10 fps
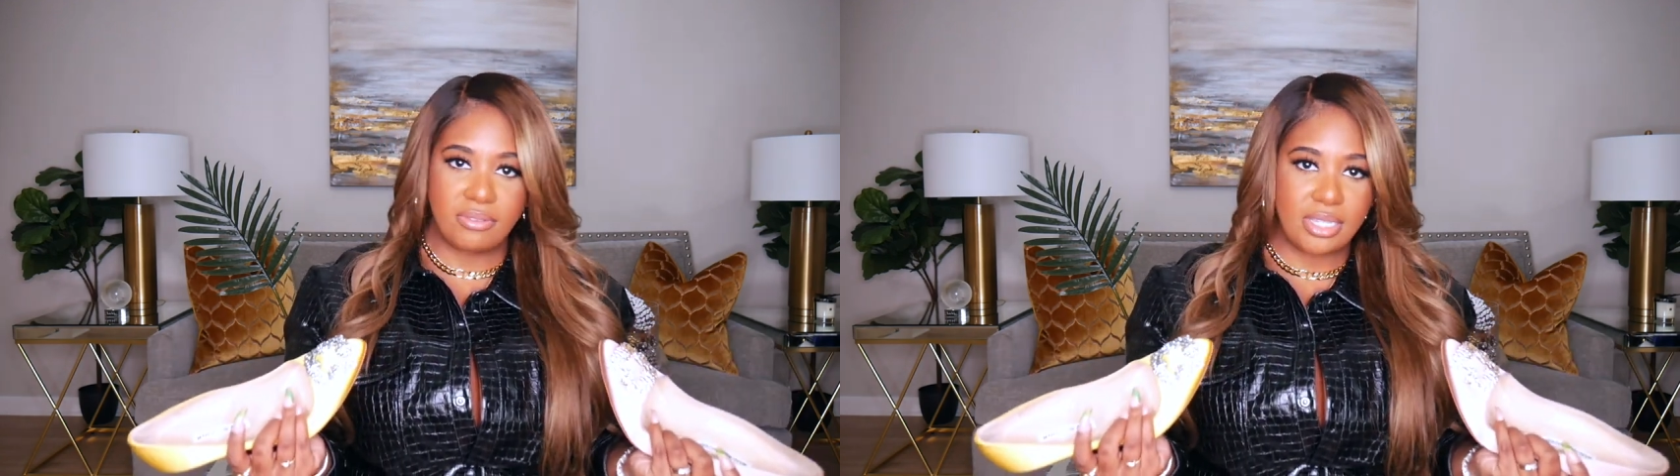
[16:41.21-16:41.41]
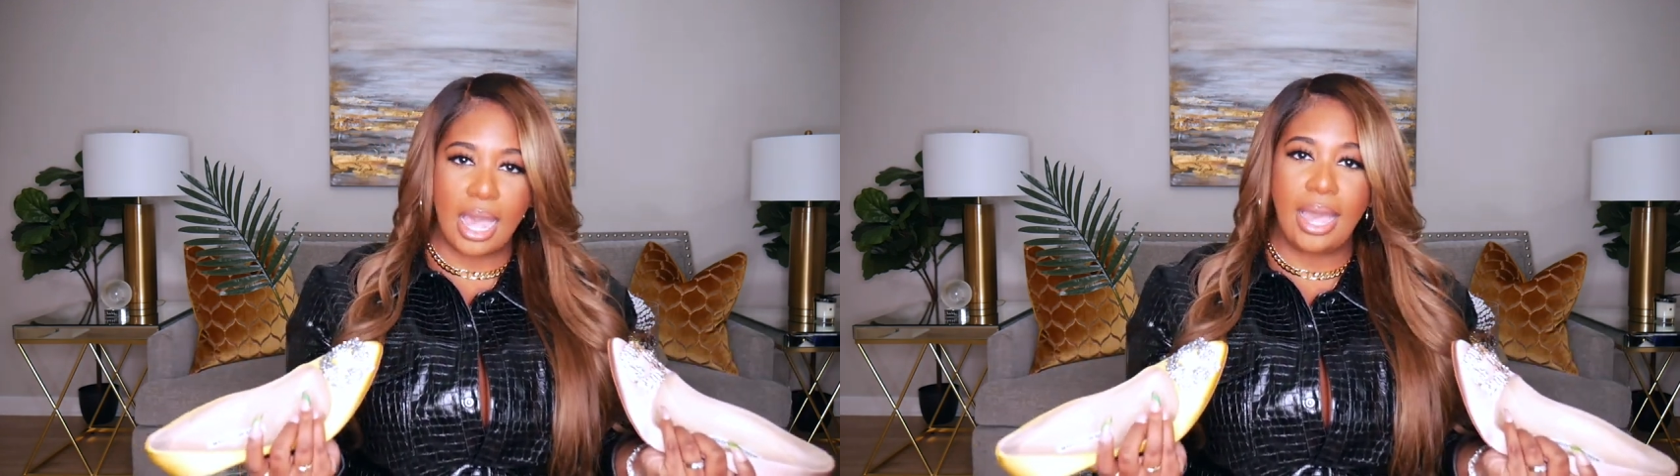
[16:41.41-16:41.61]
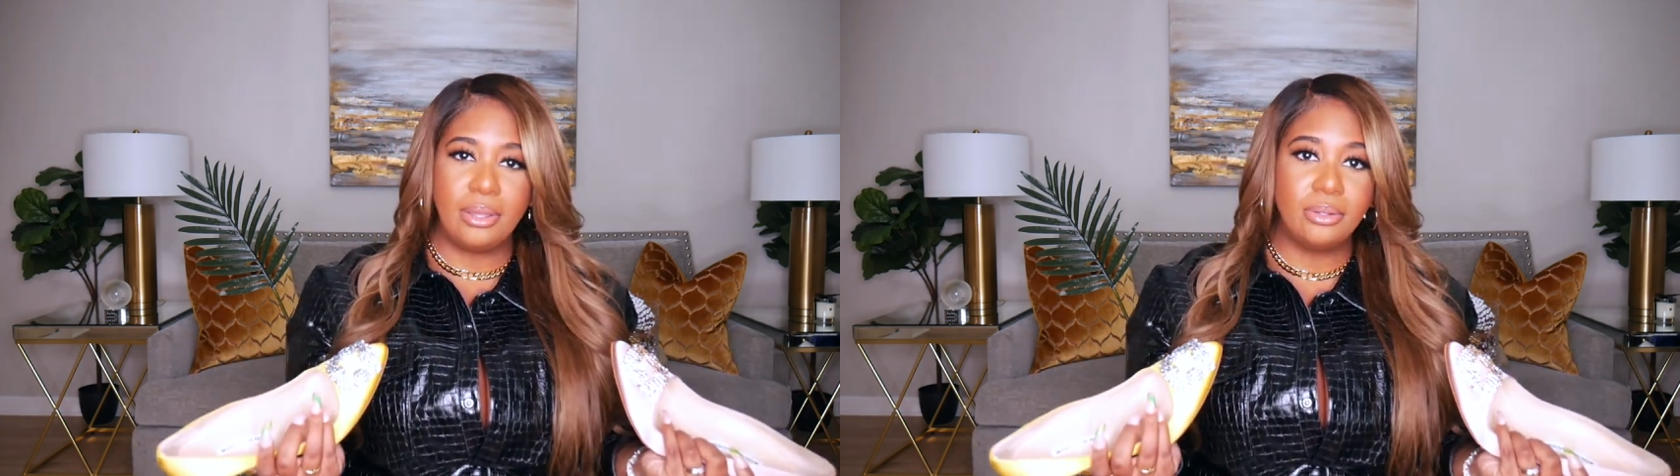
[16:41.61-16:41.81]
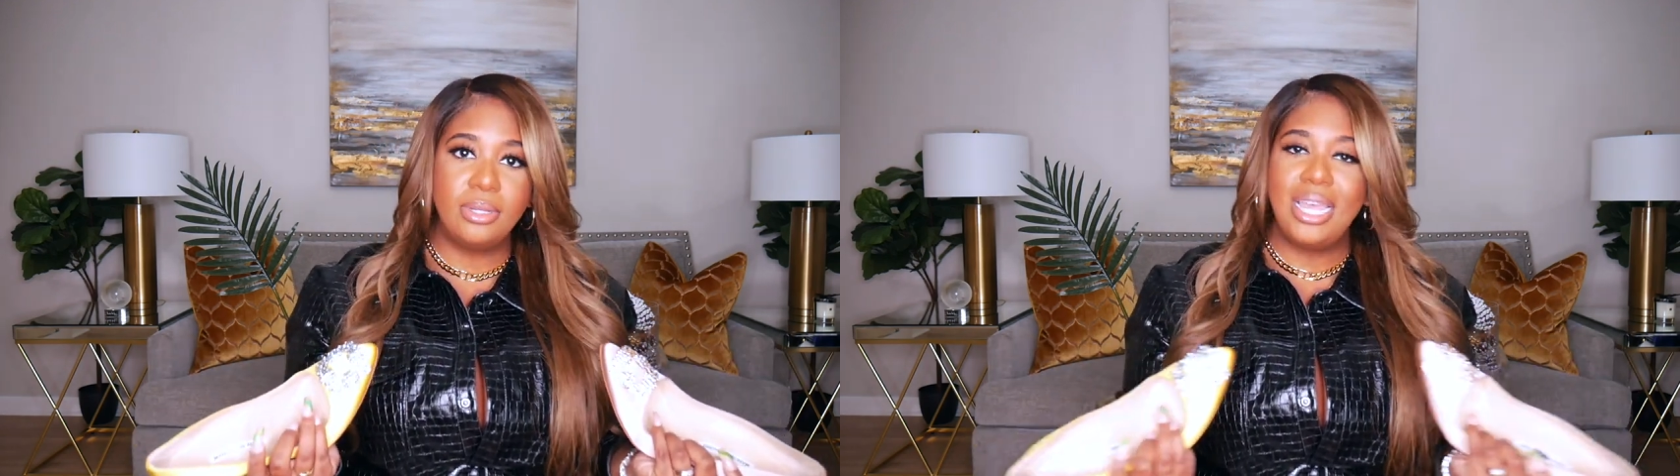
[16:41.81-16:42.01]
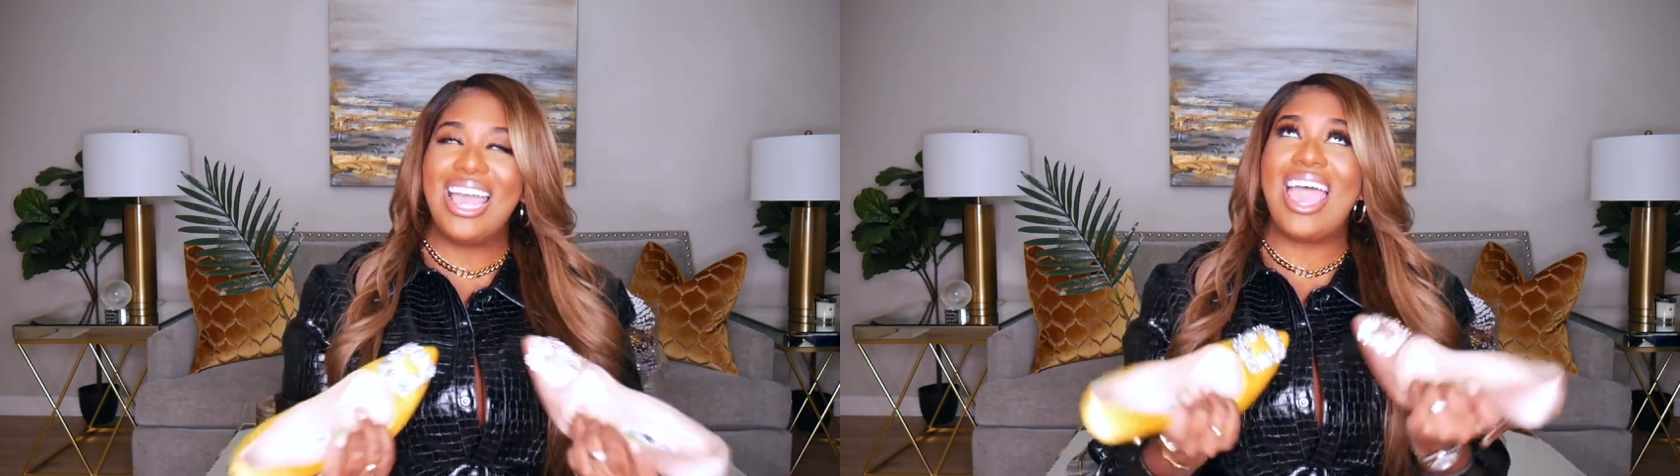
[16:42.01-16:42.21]
style
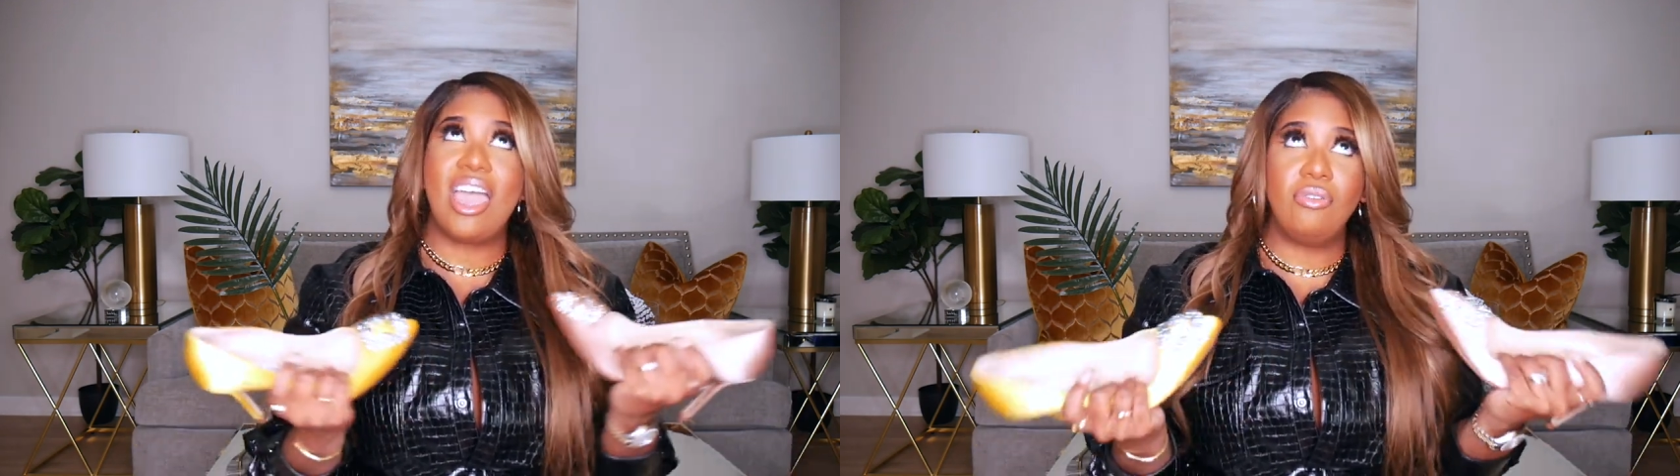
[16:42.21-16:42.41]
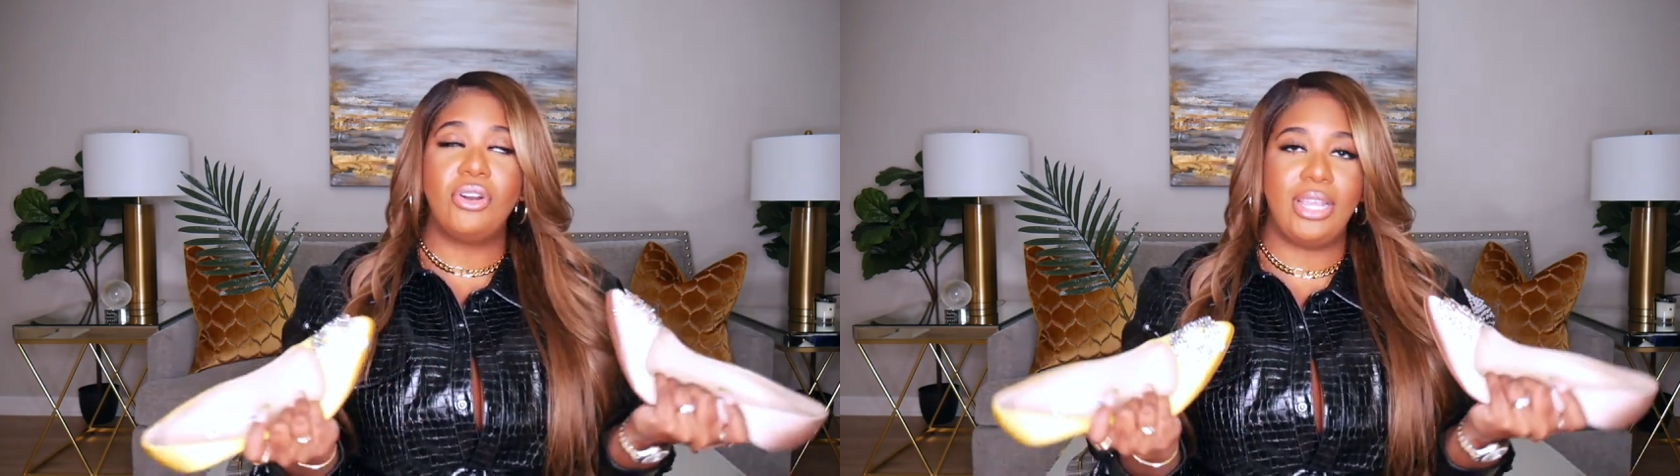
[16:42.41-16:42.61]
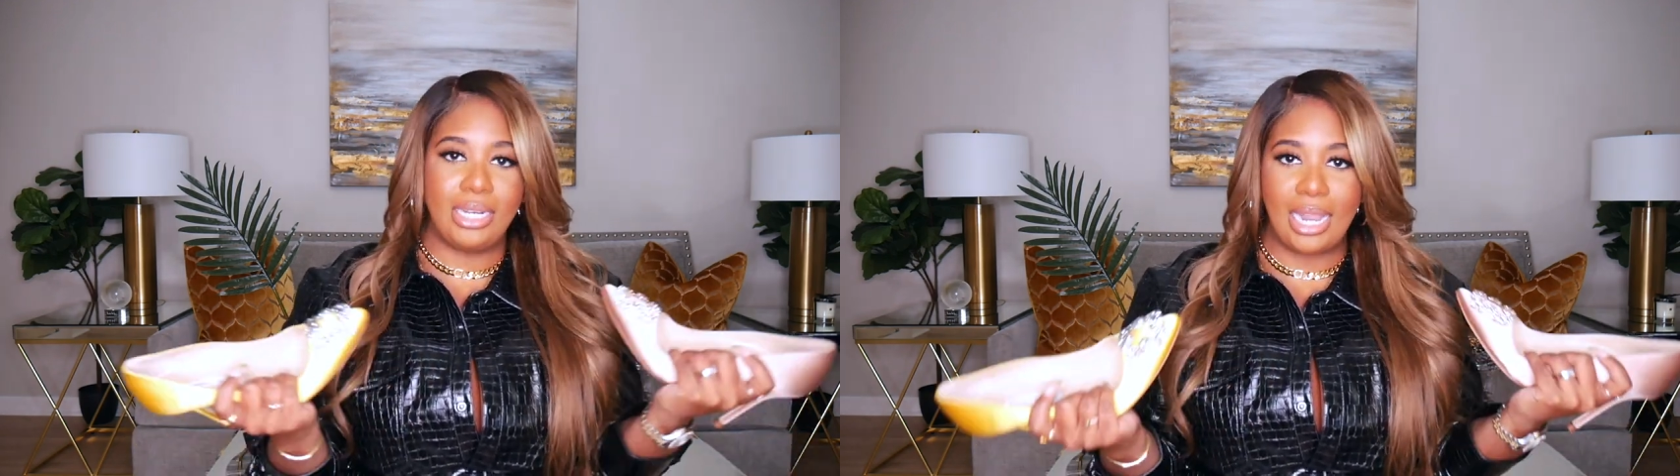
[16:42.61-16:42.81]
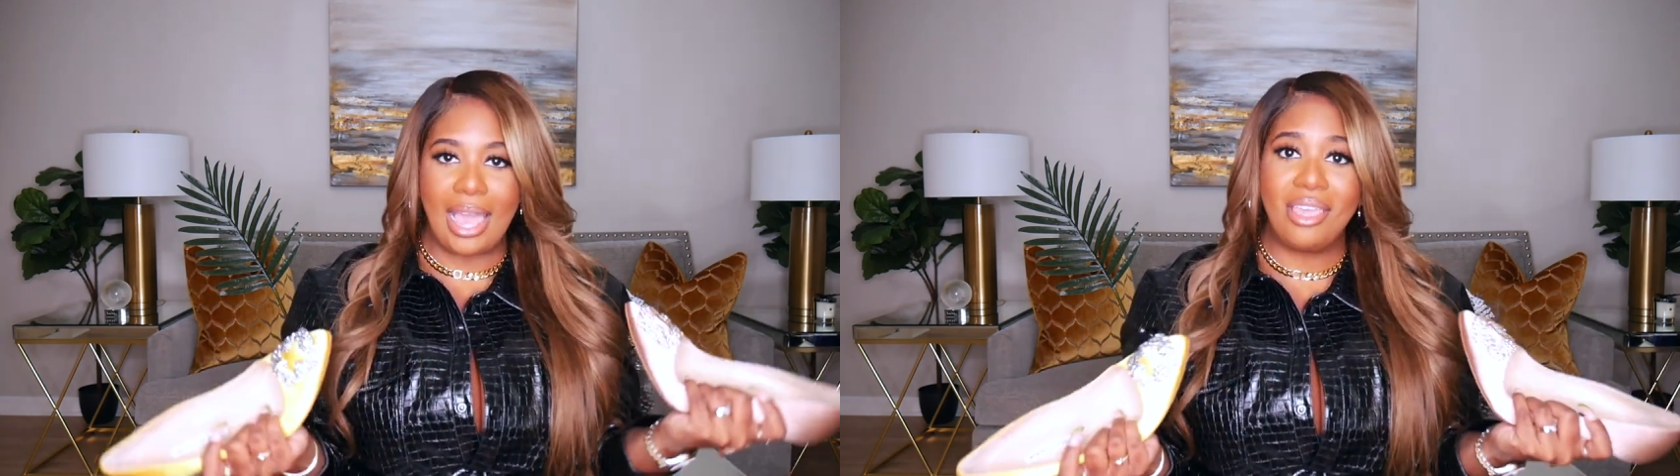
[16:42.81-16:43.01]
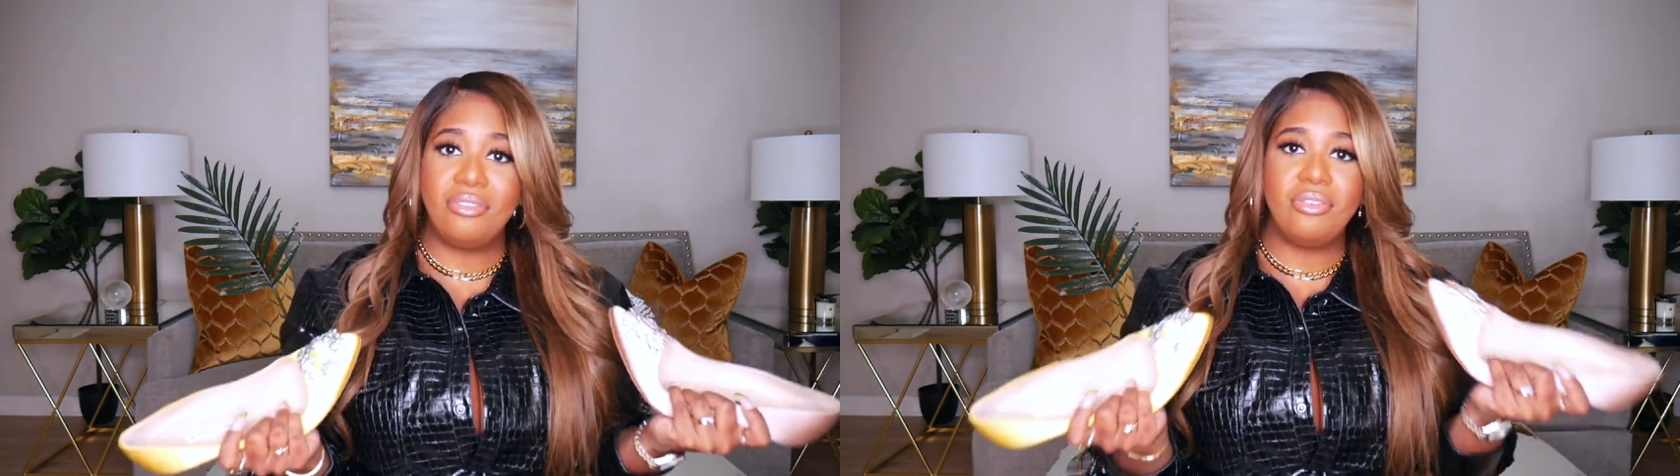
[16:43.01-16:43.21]
ever in
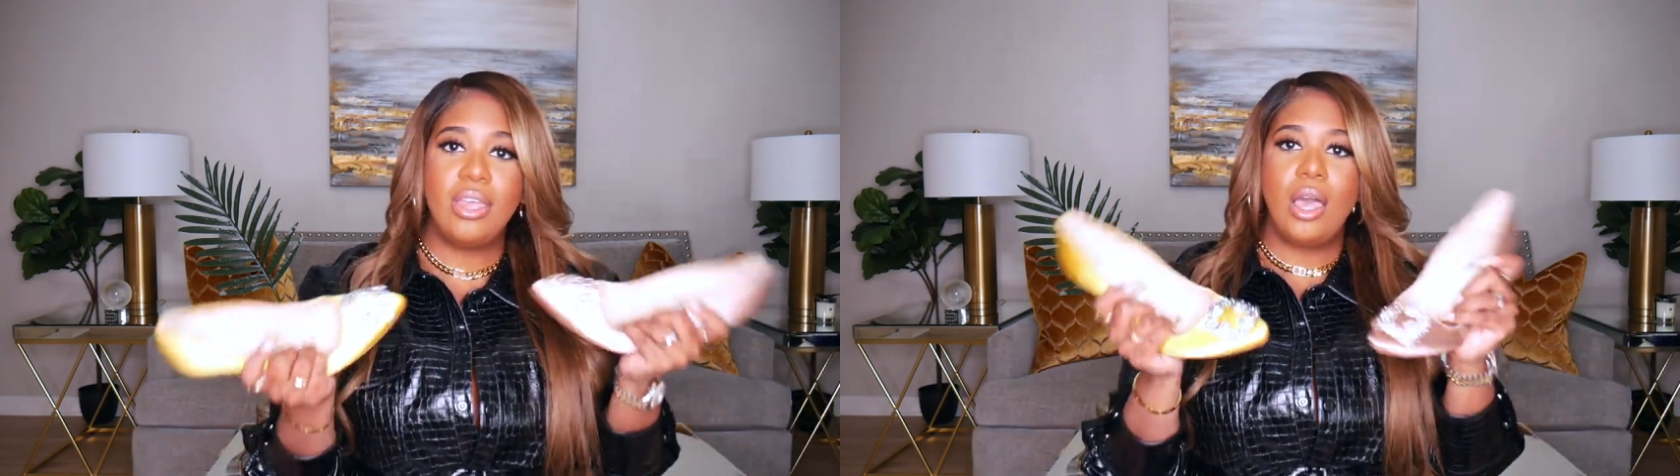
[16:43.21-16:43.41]
life.